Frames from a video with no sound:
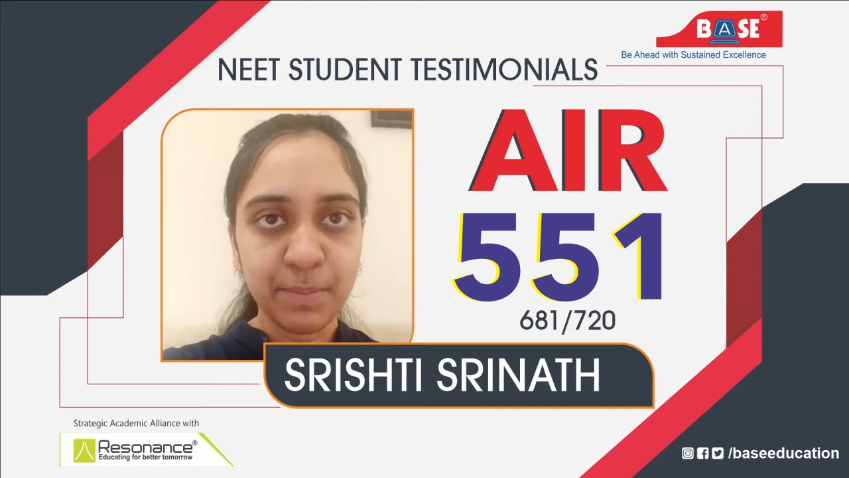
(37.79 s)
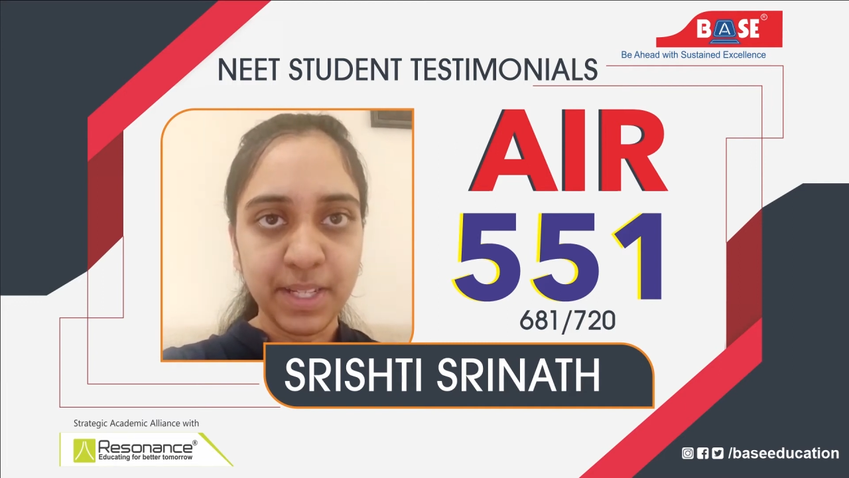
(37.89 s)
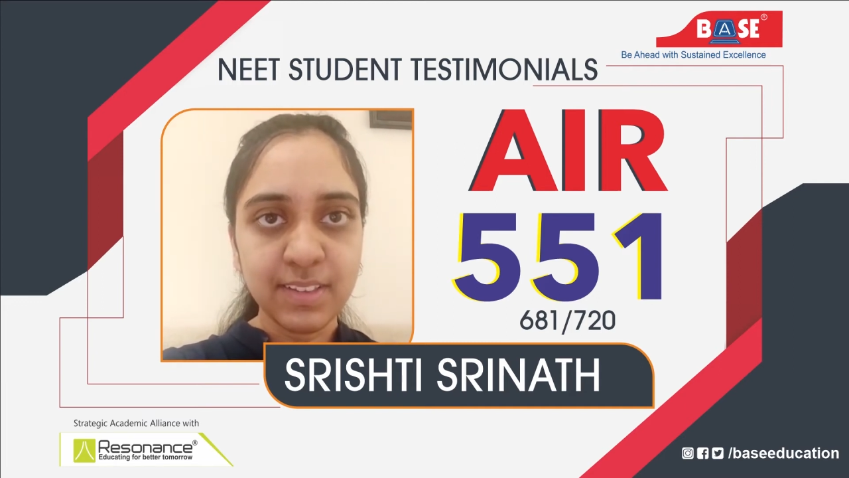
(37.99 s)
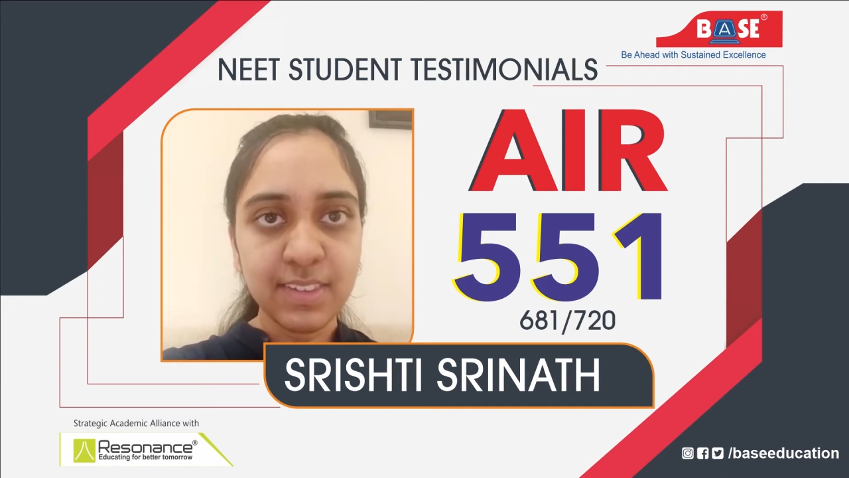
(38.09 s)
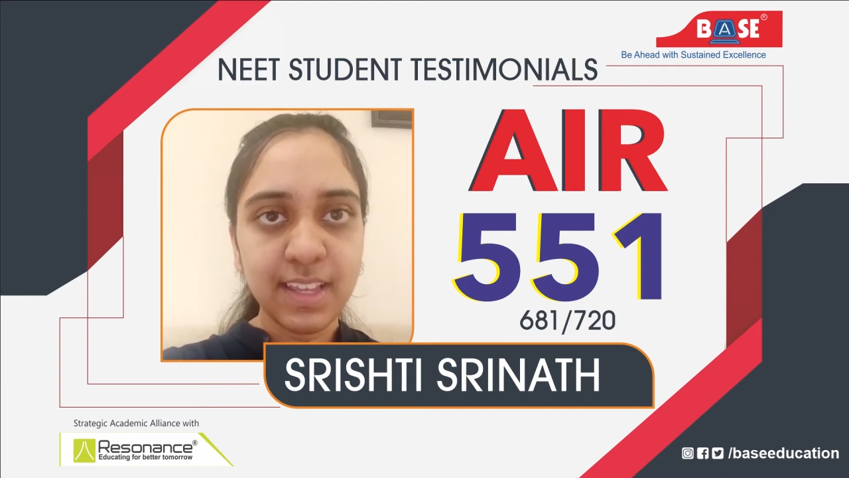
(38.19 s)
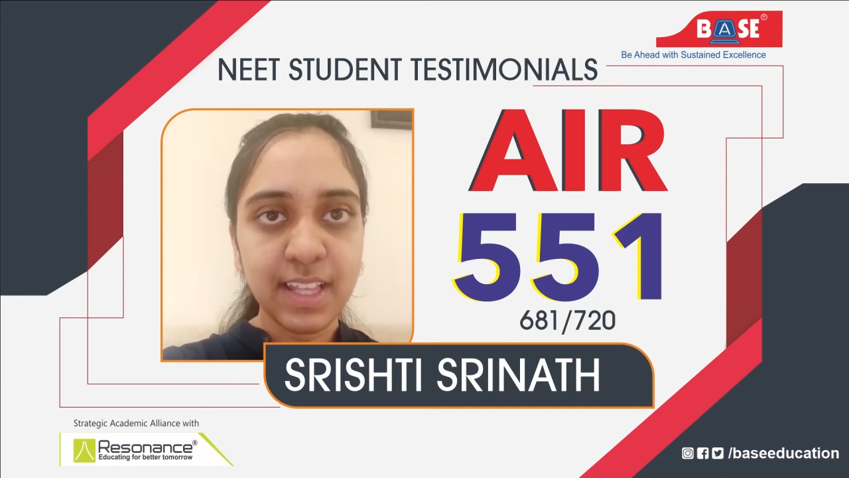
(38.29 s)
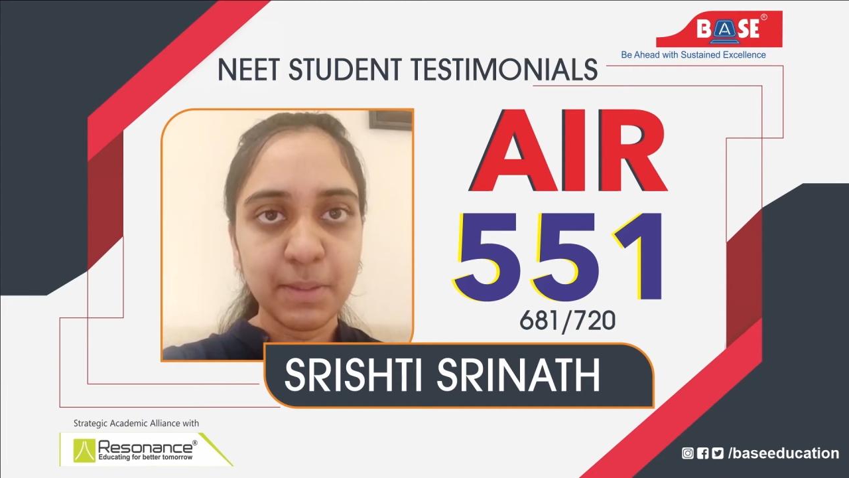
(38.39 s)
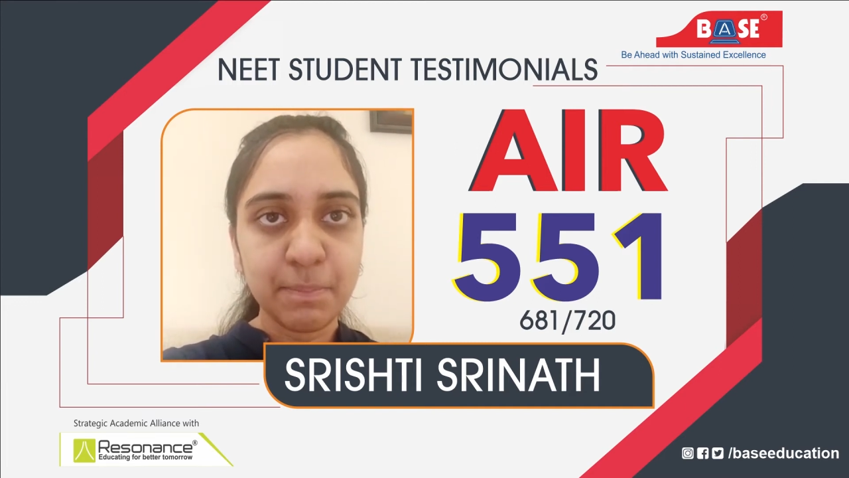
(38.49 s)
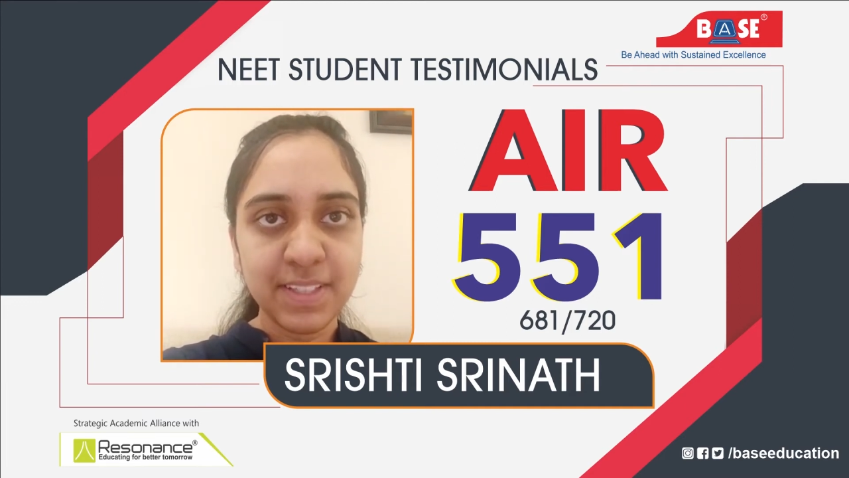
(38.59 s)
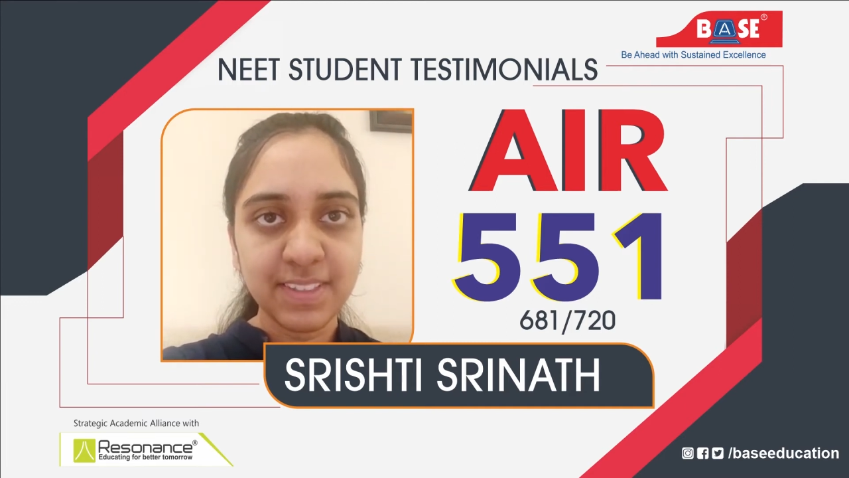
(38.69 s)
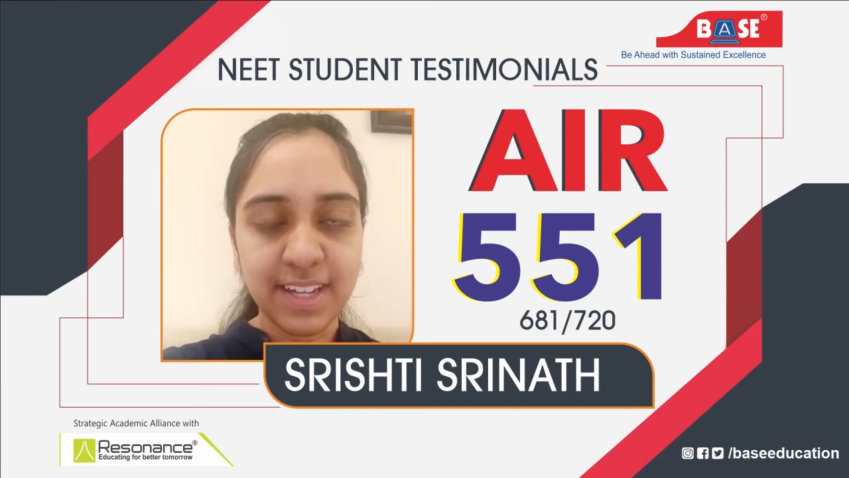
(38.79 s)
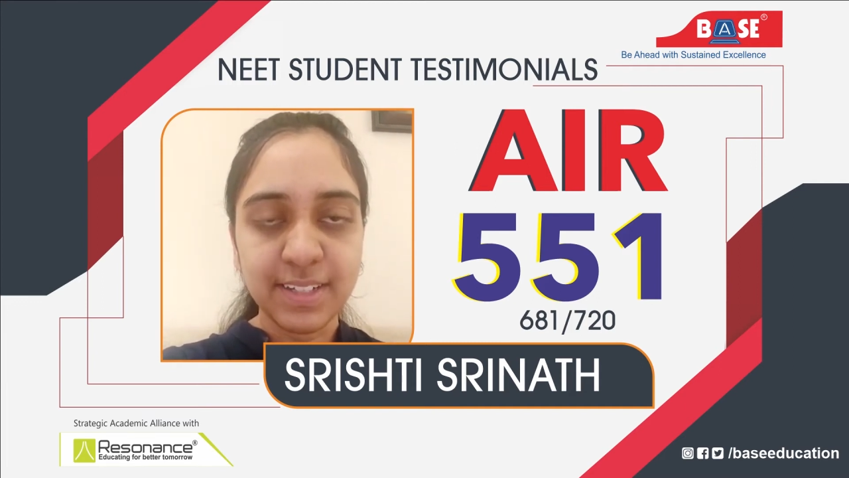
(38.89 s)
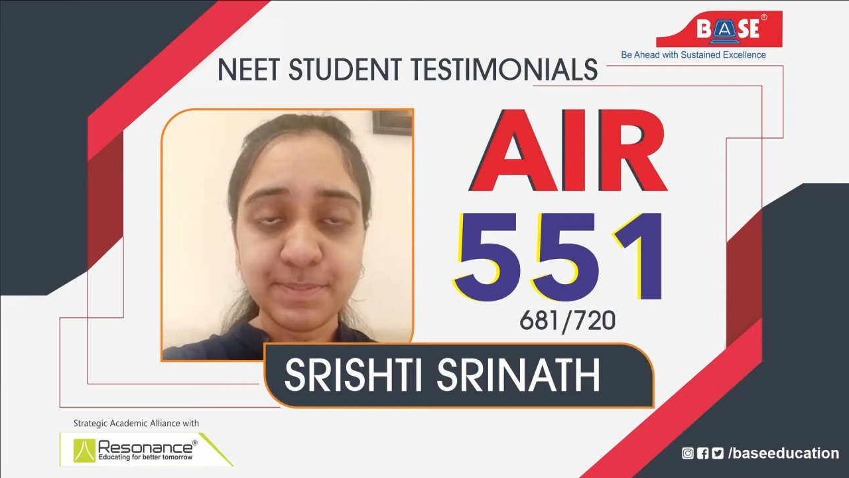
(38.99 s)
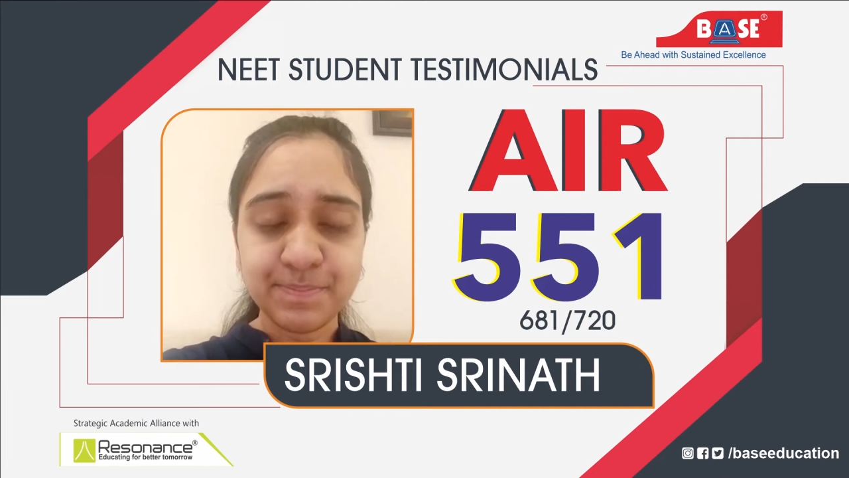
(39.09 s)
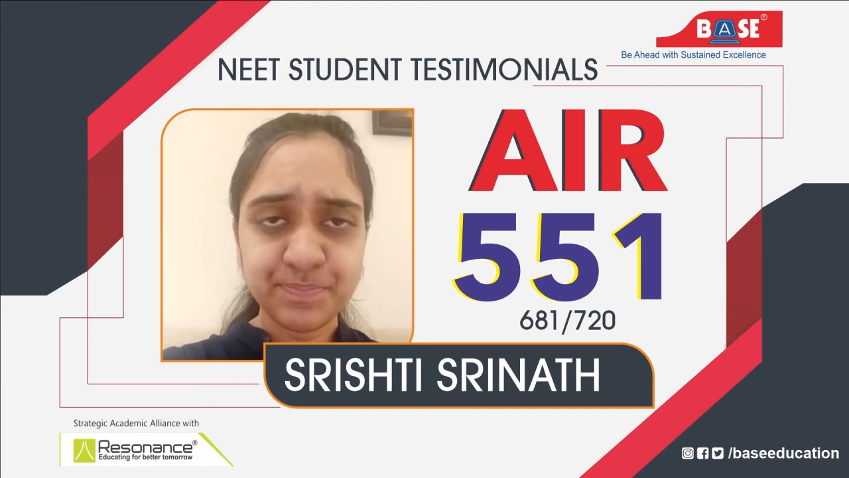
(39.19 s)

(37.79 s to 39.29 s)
mains and the PSAT.